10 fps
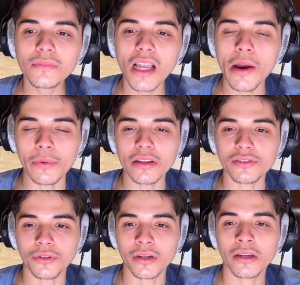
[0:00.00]
I really
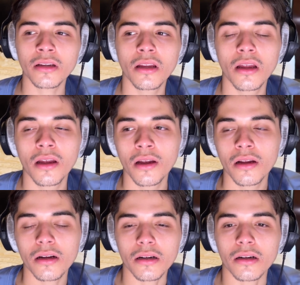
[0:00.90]
enjoyed it.
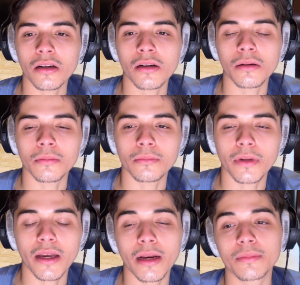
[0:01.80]
Um,
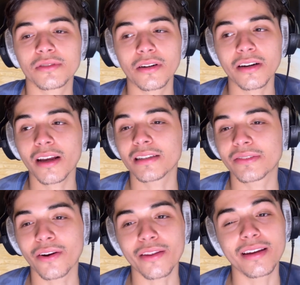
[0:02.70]
and I'm sorry guys
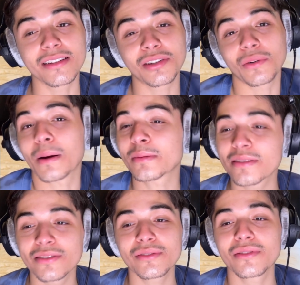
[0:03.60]
for all the
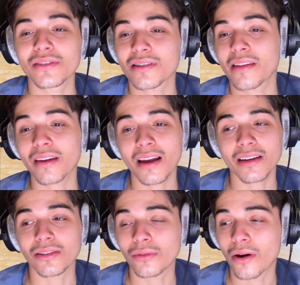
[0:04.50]
interruptions, dude. There's nothing I
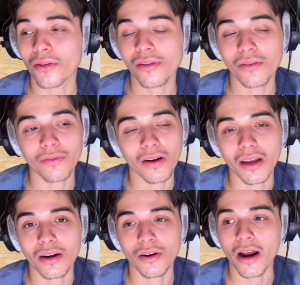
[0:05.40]
can do other than
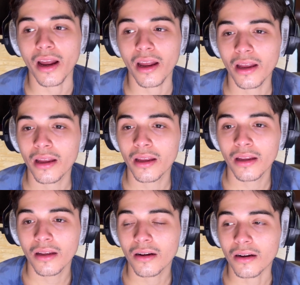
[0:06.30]
fucking cry
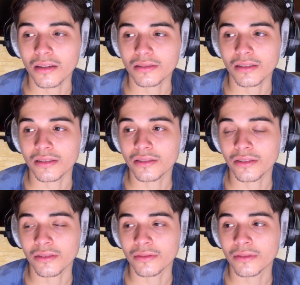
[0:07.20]
honestly.
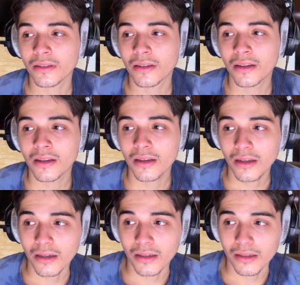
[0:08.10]
So
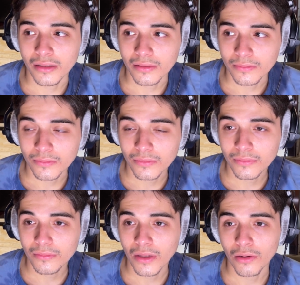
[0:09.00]
uh,
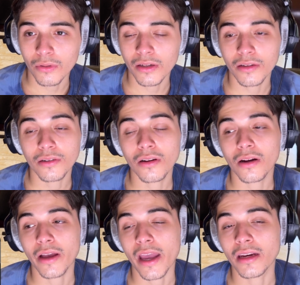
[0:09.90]
I don't want to hear y'all
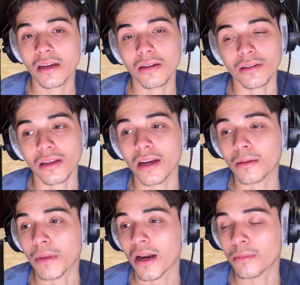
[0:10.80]
hating or getting
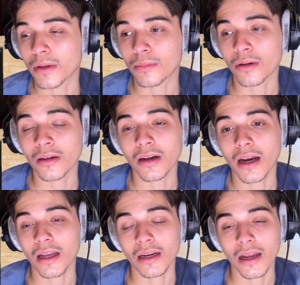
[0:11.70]
mad at me, bro.
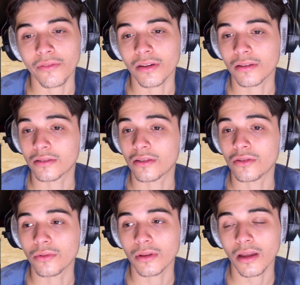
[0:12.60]
I didn't have anything to
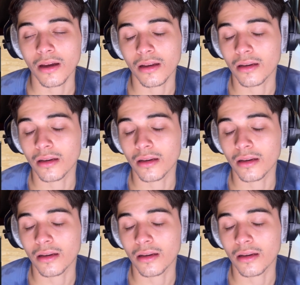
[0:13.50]
do with that.